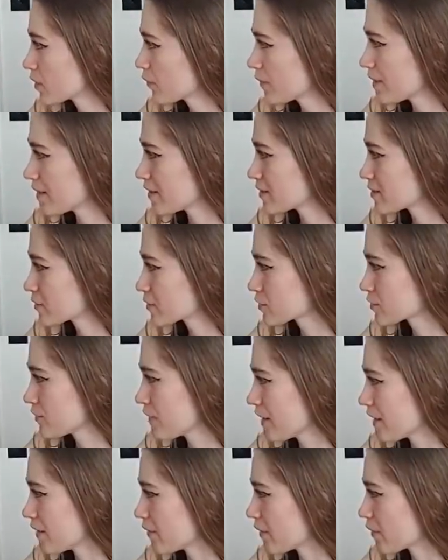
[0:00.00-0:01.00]
Wait, this looks
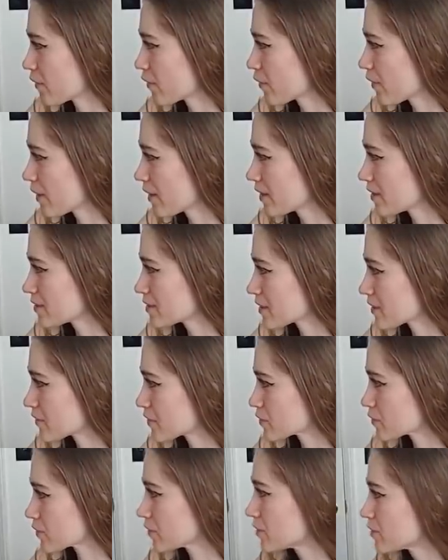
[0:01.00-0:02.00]
fine. I don't know why I didn't save
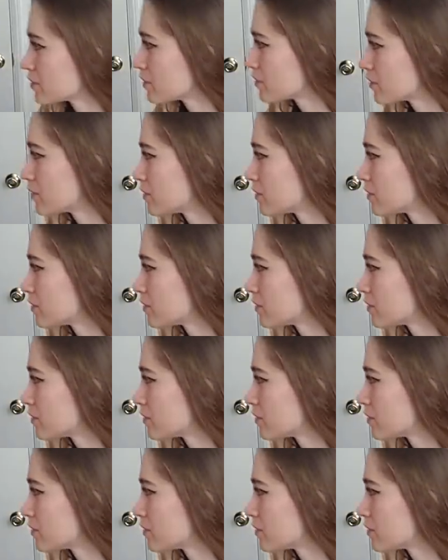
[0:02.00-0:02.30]
this one.